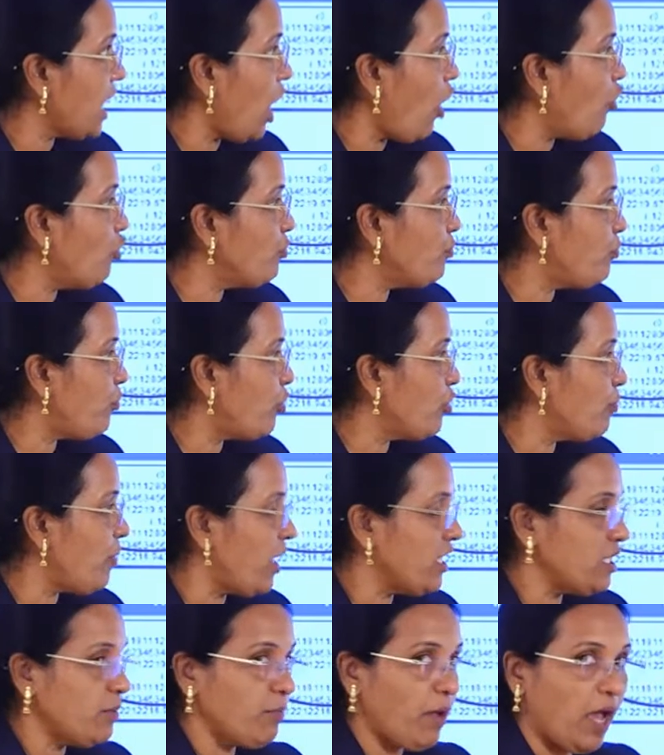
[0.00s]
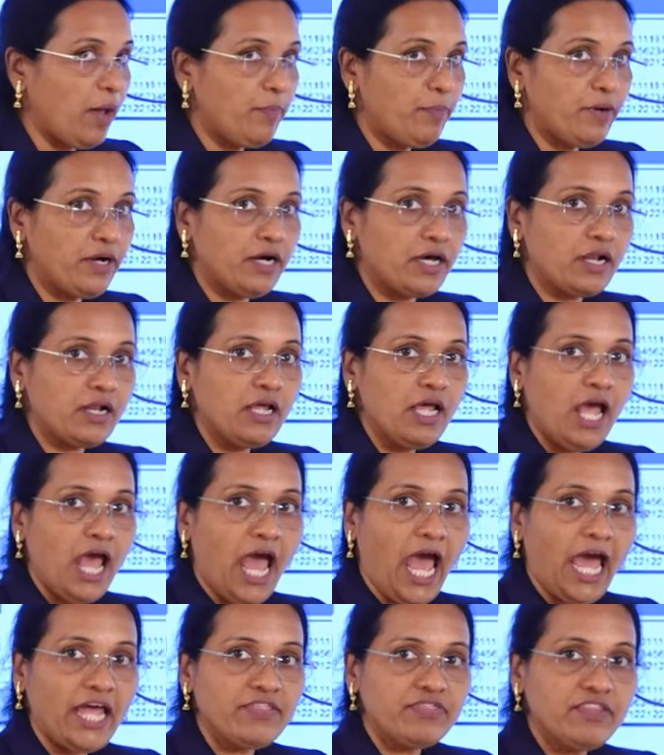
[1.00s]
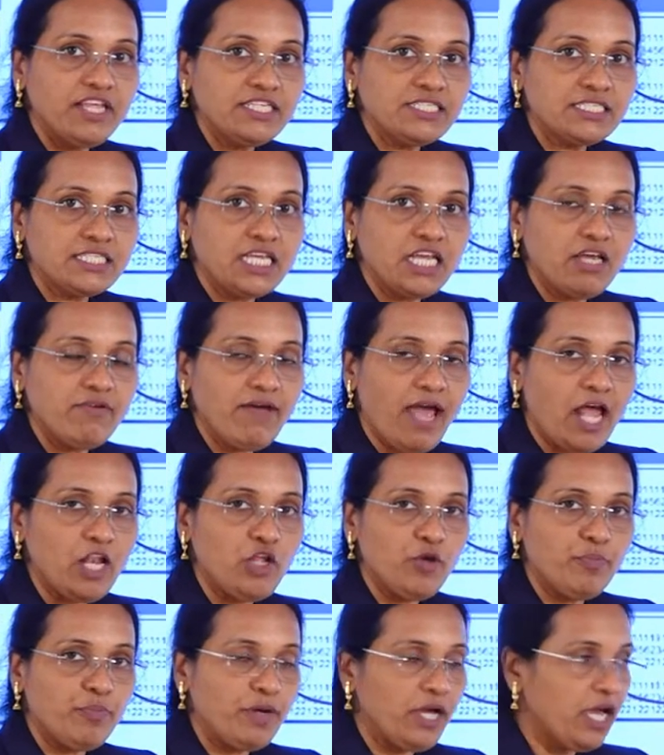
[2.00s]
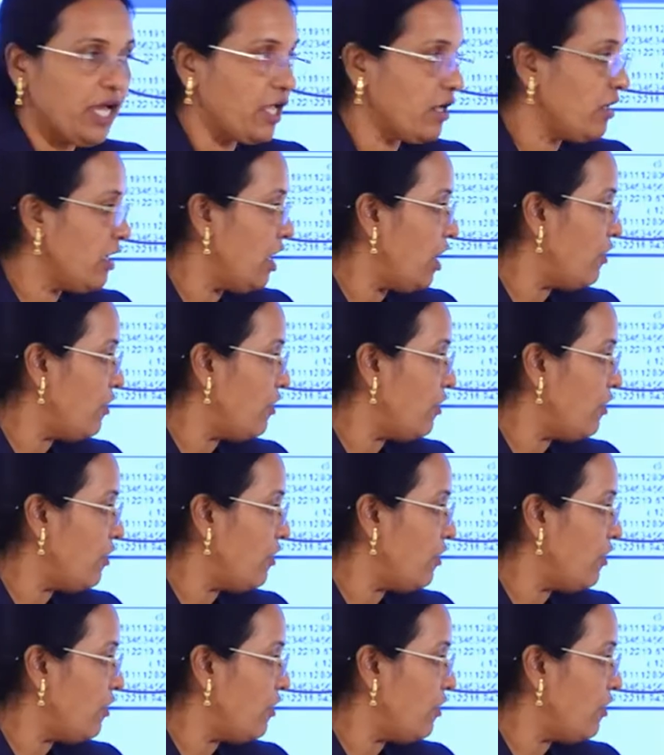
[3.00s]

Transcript: output by the mapper, and this key value pair